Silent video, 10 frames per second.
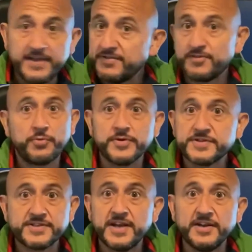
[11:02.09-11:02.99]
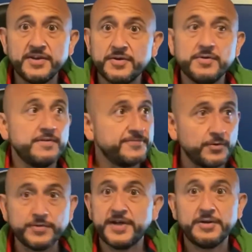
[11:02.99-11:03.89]
just want to sell you a
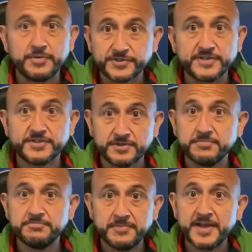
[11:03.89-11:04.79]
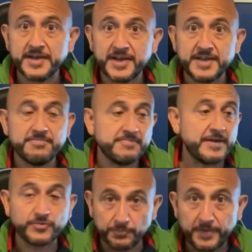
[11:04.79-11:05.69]
4 kilowatt system mainly.
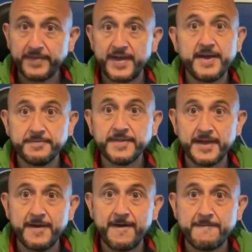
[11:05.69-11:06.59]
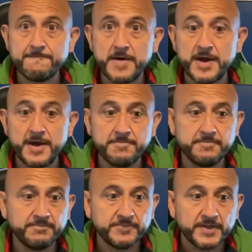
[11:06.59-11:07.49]
That will be their
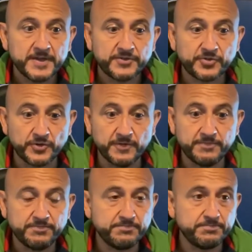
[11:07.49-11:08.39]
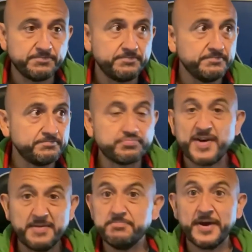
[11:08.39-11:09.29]
sort of bread
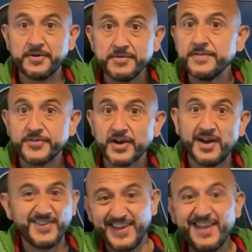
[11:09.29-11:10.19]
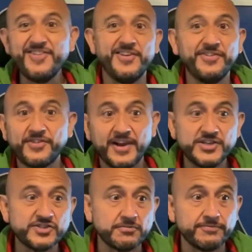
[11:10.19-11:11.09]
and butter, if you like, the easy
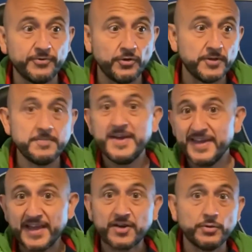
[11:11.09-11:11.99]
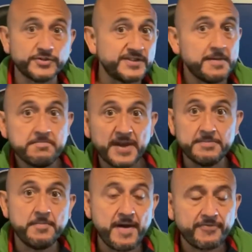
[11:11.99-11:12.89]
installation for them. It causes them
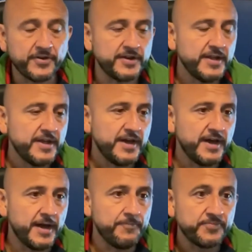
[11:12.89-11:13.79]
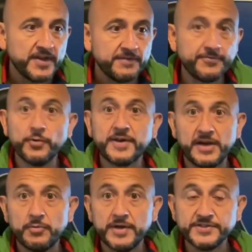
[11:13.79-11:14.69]
minimum effort. 4
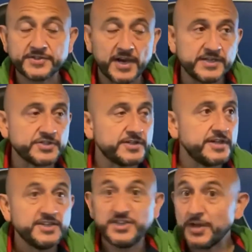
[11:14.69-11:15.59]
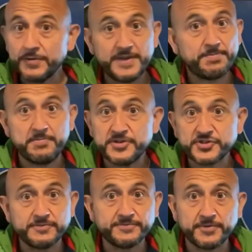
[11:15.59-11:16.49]
kilowatt installation. You don't need
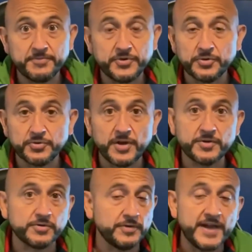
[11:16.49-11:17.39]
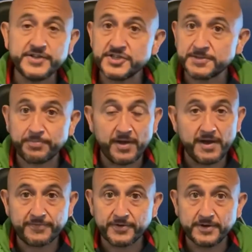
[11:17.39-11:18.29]
permission from your local energy supplier
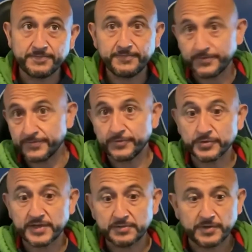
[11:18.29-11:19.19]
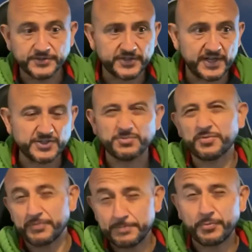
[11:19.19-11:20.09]
for a 4 kilowatt installation, or
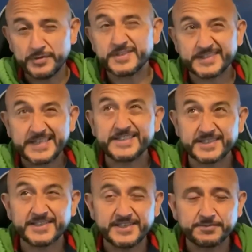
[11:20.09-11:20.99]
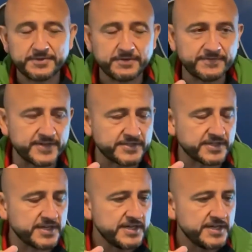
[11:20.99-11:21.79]
3.6 as it is with your inverter,